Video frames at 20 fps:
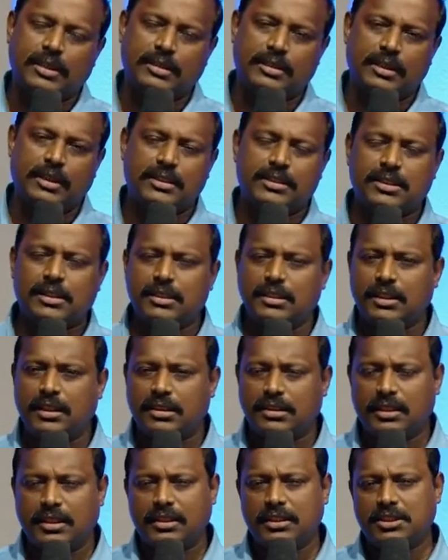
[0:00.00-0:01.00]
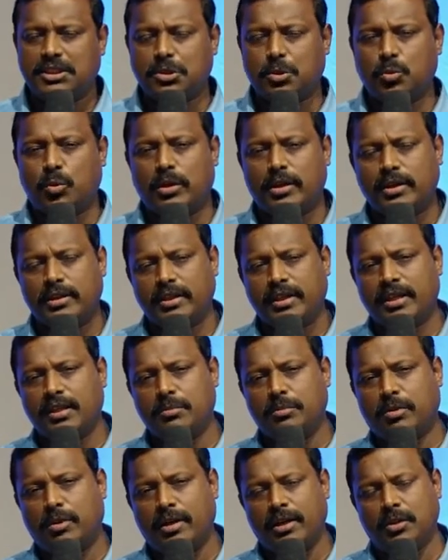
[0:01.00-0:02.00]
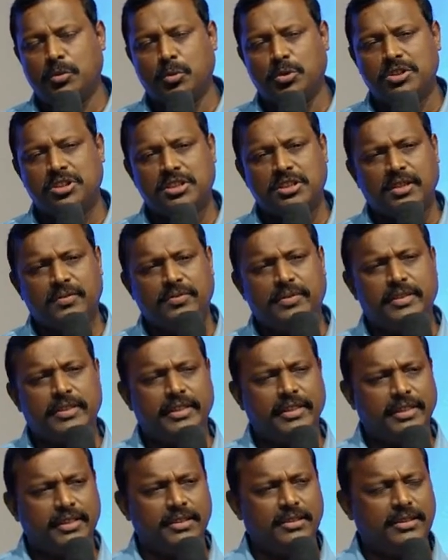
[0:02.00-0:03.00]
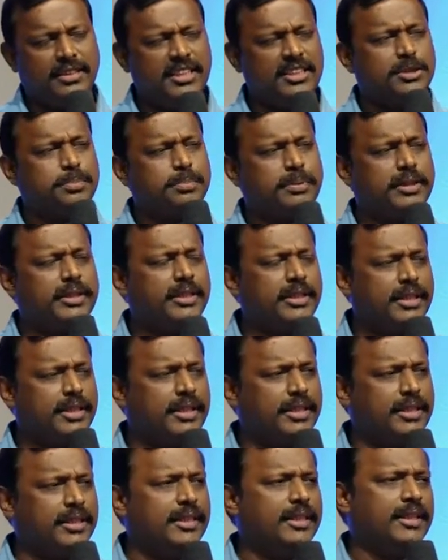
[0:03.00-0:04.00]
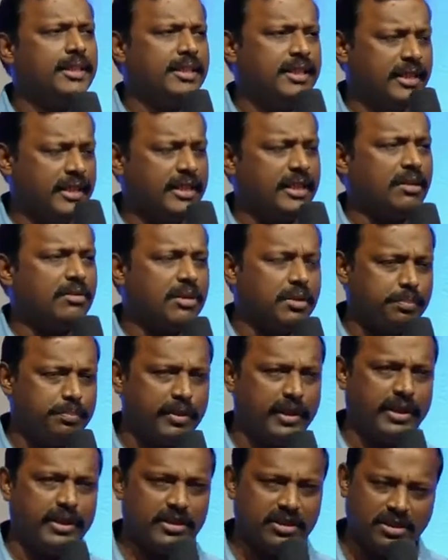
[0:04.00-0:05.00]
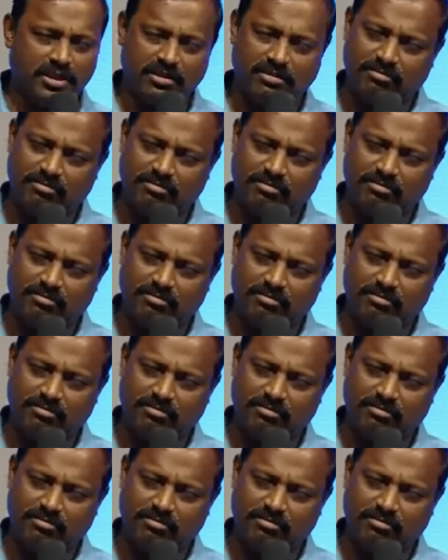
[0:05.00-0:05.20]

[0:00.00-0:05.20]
They said that there is a one young boy who is suffering desperately in our place.